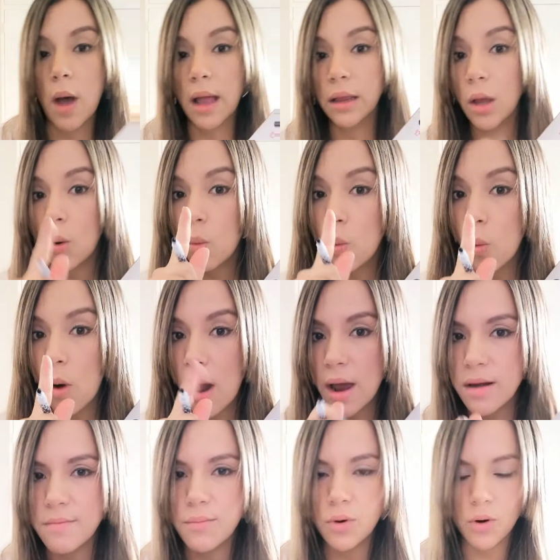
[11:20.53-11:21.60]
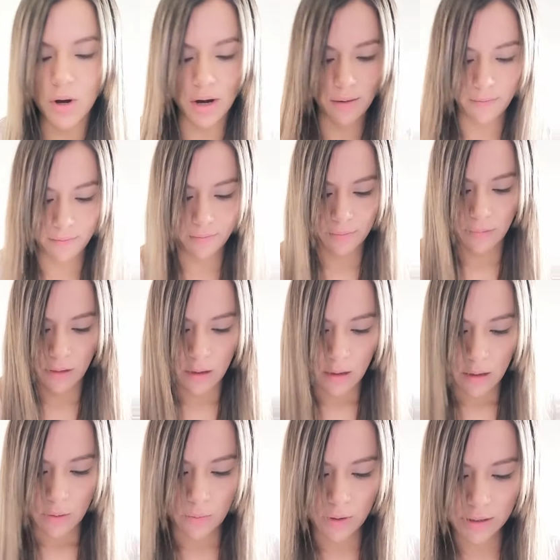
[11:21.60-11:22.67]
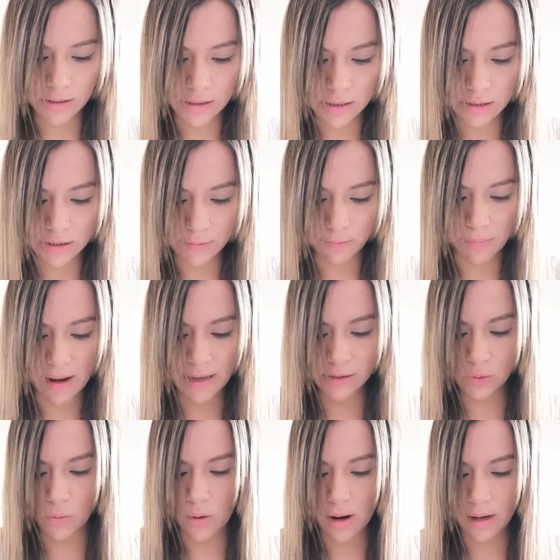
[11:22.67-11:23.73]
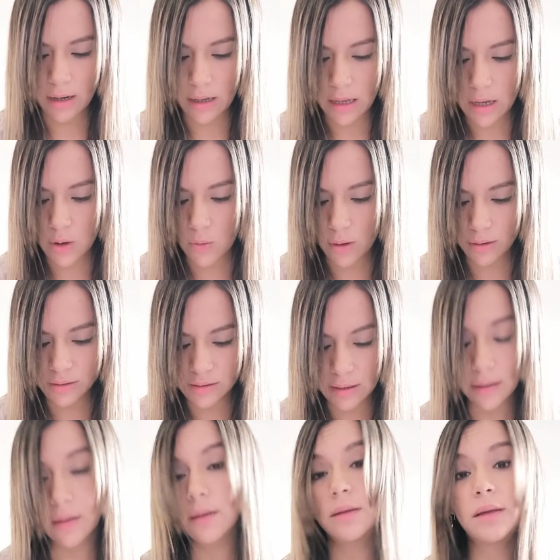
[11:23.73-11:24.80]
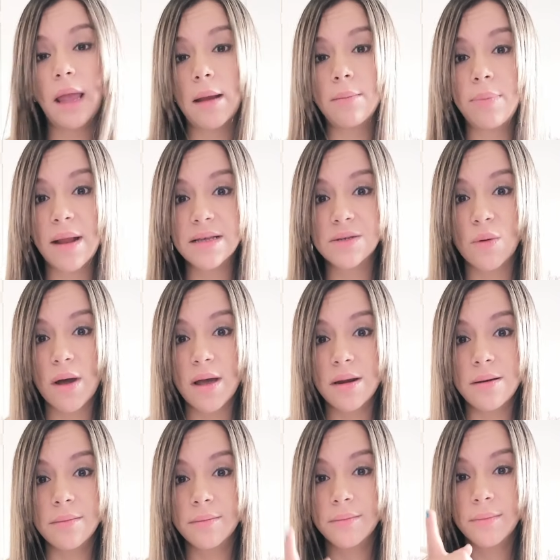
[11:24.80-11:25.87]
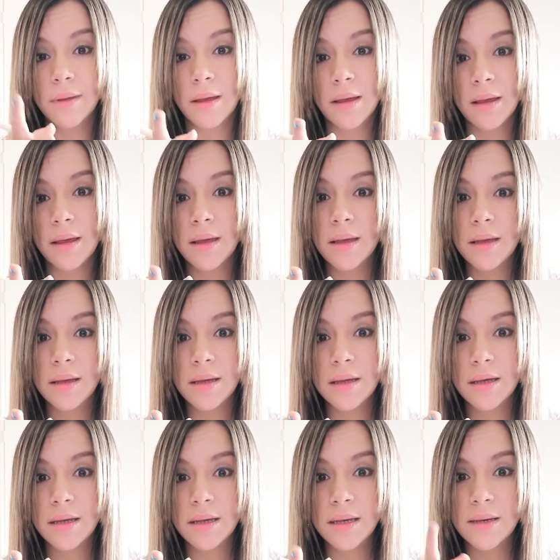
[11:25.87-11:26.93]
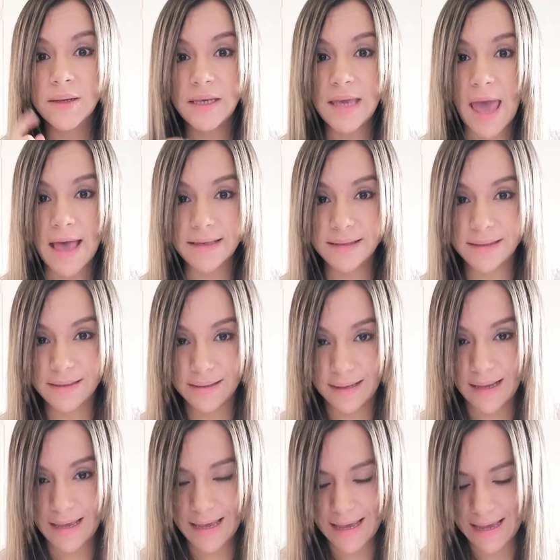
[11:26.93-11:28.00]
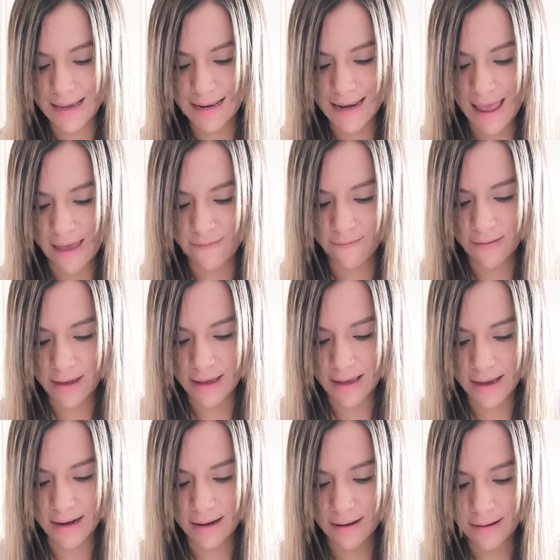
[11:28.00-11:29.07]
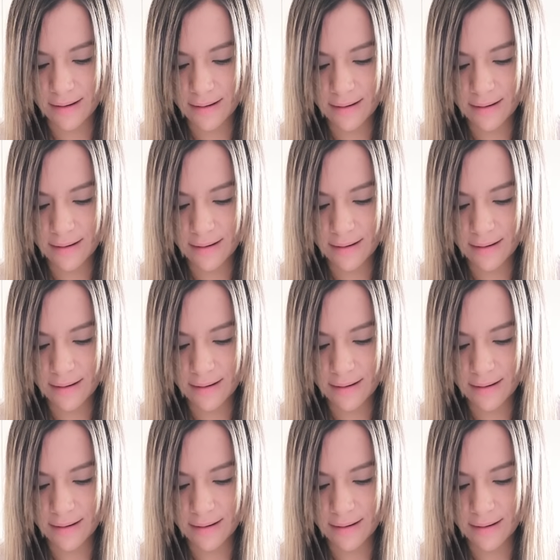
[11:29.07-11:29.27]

add one more, which is plus 1 equals 10 plus 1? Yes, 11.